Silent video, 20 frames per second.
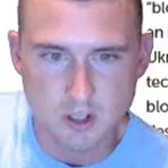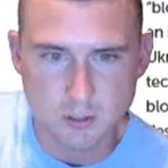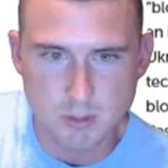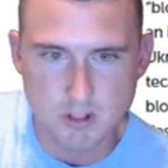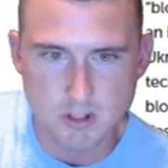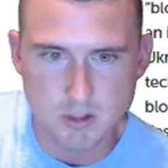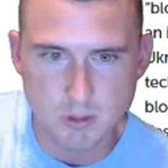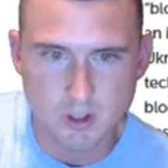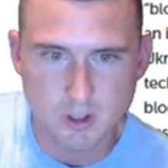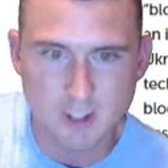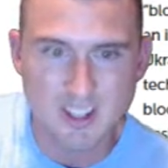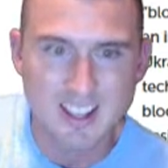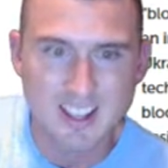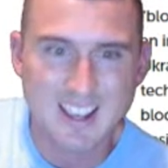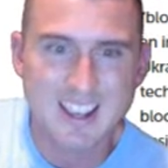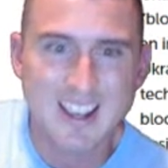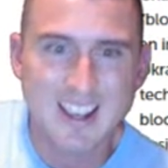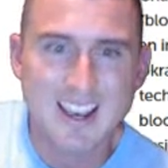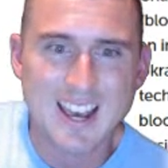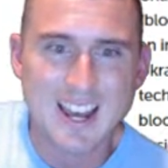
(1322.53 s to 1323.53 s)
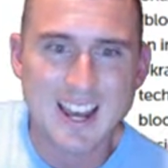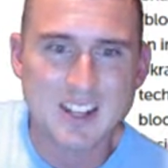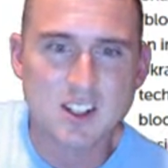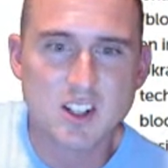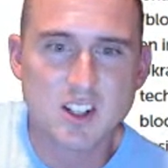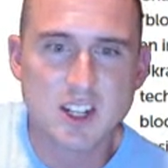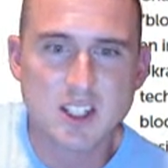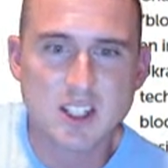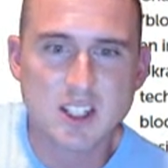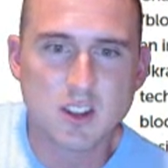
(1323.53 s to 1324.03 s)
Ministry had
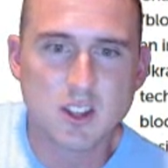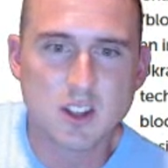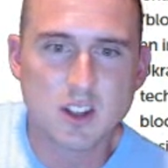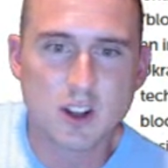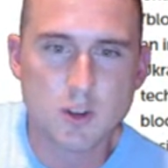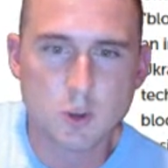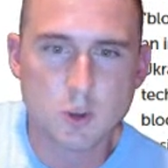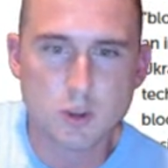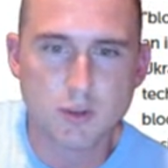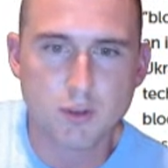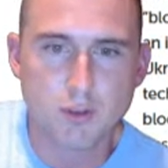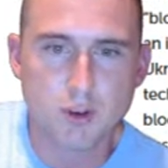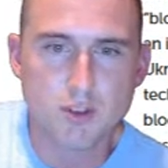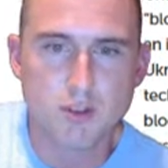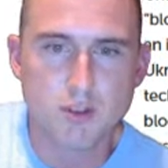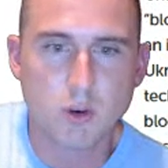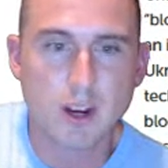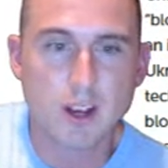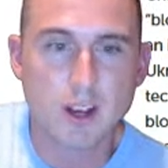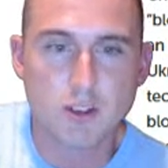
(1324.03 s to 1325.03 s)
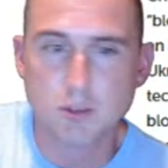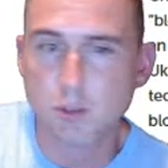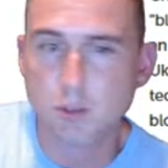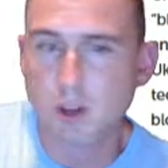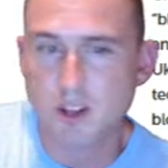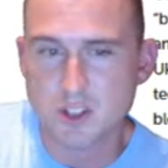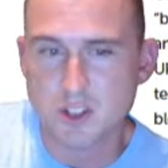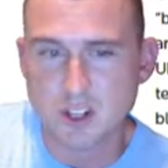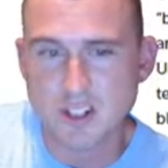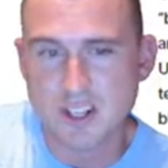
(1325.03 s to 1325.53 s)
conducted the country's first trials of
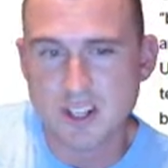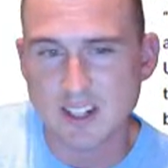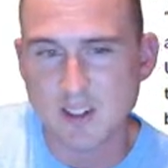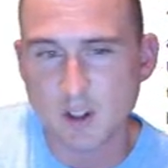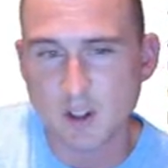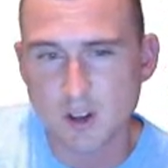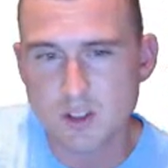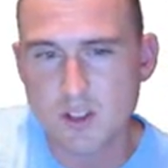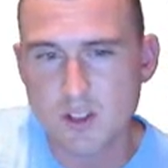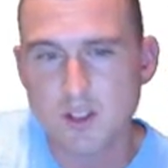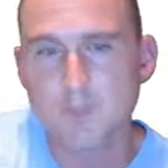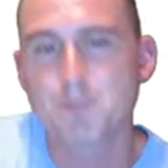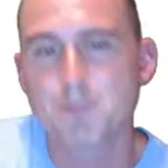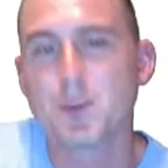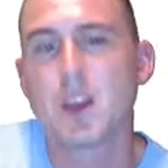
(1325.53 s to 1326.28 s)
blockchain technology,